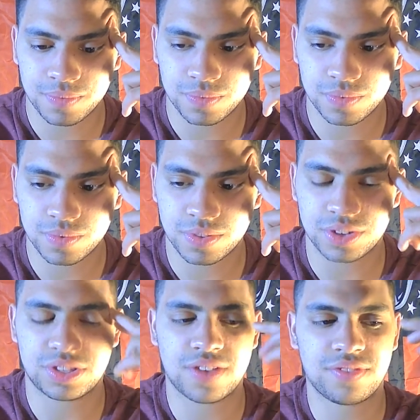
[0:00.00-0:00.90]
there's
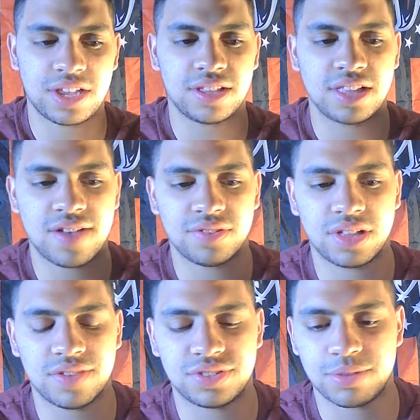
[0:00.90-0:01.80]
definitely a level
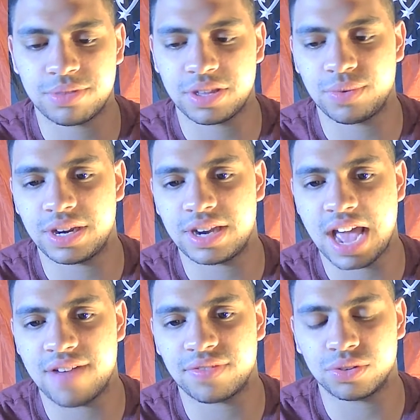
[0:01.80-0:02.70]
of sympathy we need to
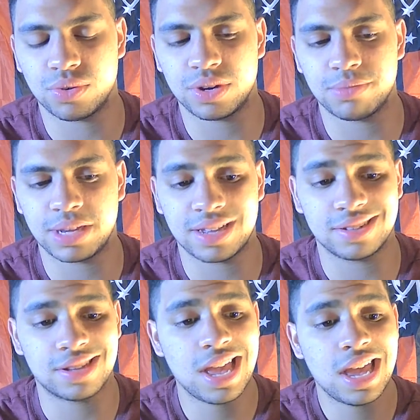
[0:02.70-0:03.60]
have for Lloyd
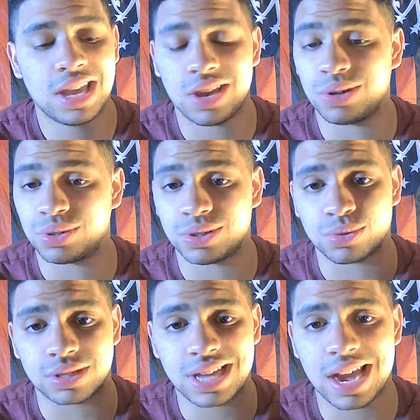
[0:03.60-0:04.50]
because injuries were
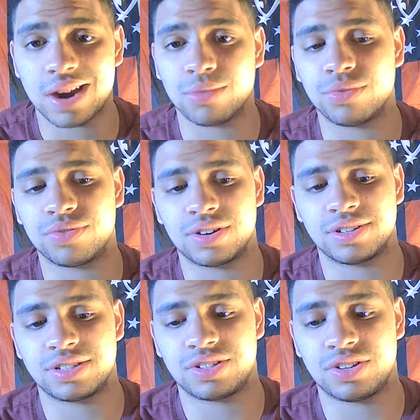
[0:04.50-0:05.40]
terrible for
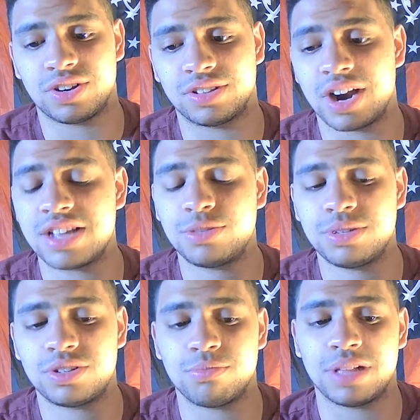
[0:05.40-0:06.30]
us this year. And there has to be
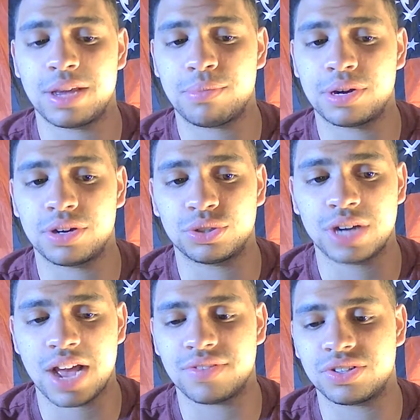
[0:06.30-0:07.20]
some blame put on
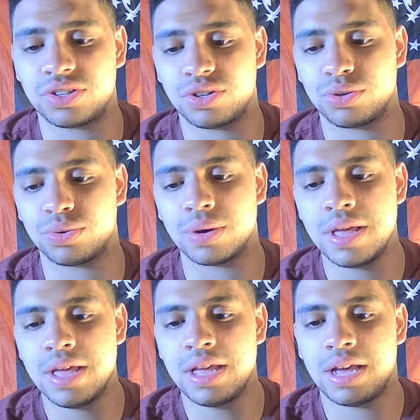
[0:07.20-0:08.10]
Travis too.
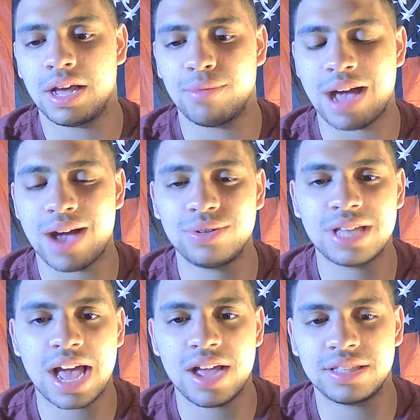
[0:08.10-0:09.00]
I was
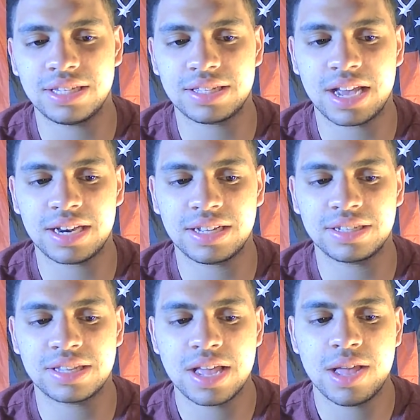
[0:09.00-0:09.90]
high on these
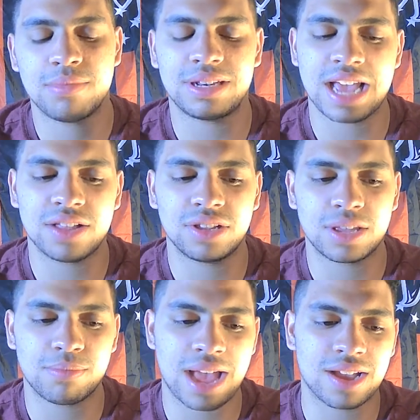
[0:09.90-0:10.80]
signings, but now
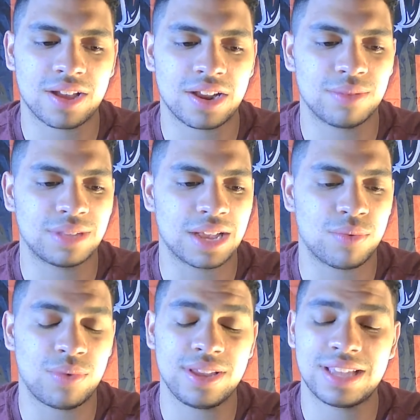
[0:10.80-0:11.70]
looking back on it, I'm like,
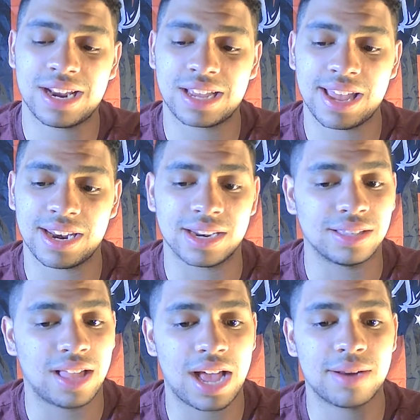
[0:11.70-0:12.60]
we dedicated a
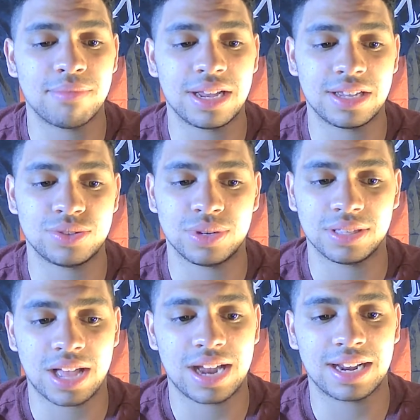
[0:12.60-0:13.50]
lot of money to a
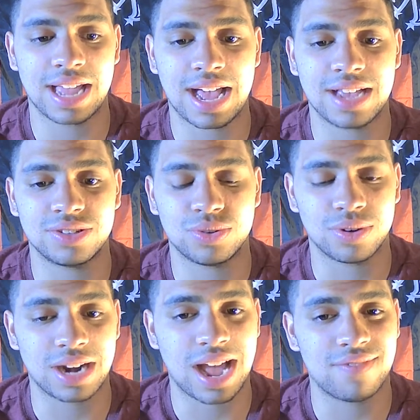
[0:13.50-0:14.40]
lot of guys who are
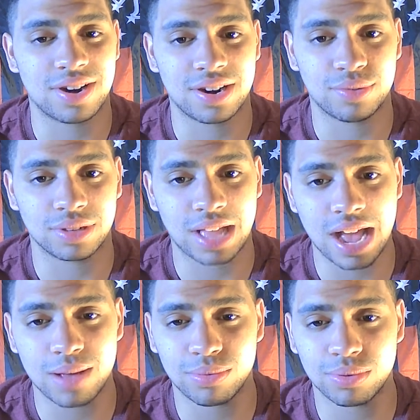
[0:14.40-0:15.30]
not very
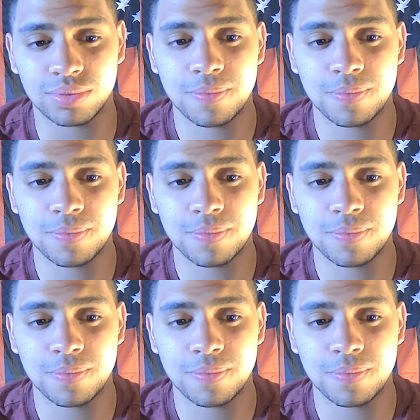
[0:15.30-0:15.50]
reliable.